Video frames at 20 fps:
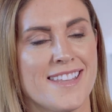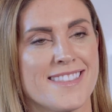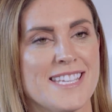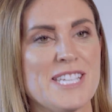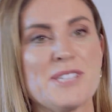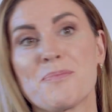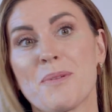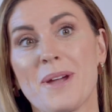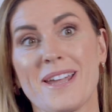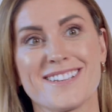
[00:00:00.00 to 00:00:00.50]

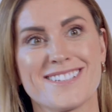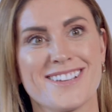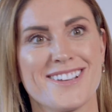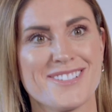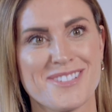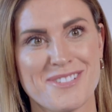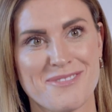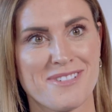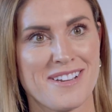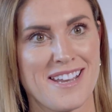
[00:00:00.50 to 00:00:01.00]
these
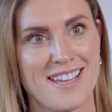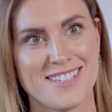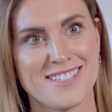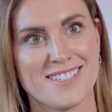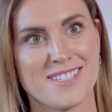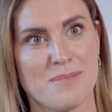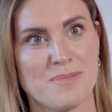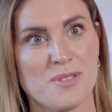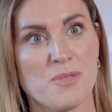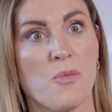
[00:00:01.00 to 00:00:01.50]
breakdowns of
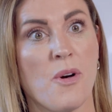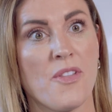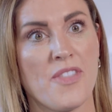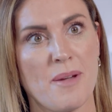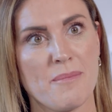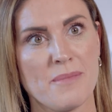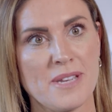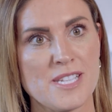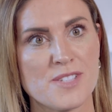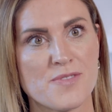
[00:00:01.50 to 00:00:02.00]
relationships and what
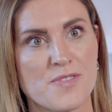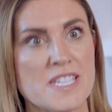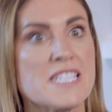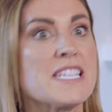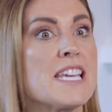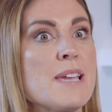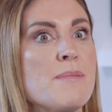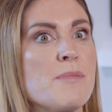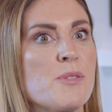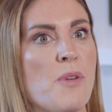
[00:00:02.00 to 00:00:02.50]
that means for the
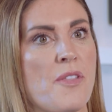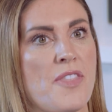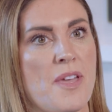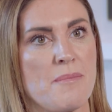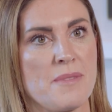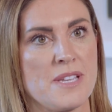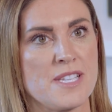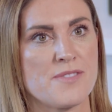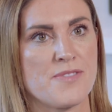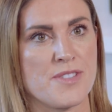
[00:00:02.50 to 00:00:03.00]
team and what
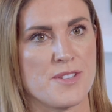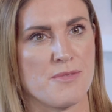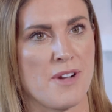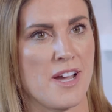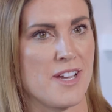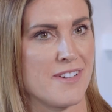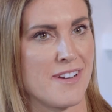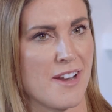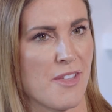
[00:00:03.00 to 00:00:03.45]
that means for the rider.